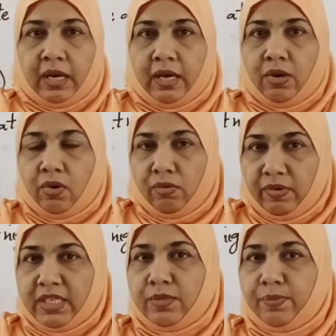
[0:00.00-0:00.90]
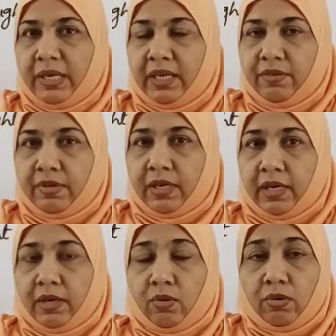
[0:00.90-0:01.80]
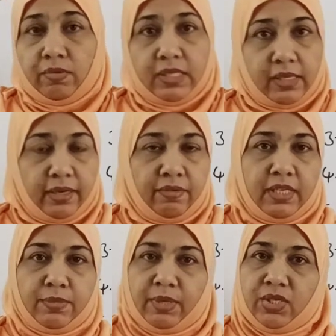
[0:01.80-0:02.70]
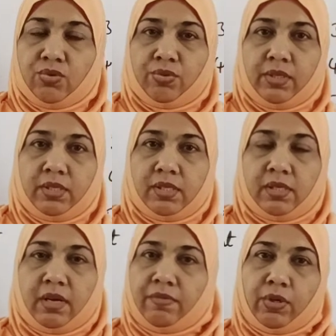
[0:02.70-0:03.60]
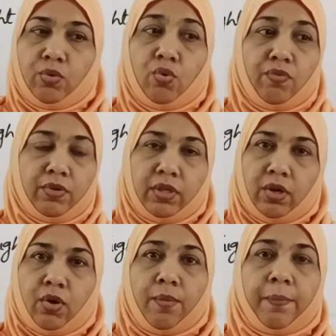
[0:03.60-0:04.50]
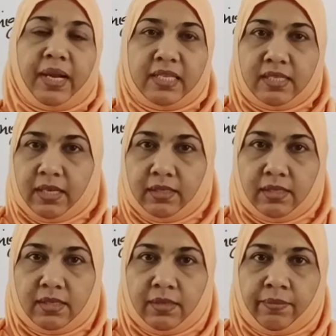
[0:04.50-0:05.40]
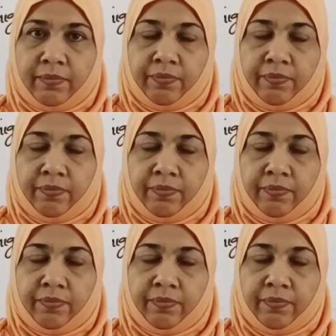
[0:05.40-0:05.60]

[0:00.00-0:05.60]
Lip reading: I always believe and I always advise my students never to go for the complex things.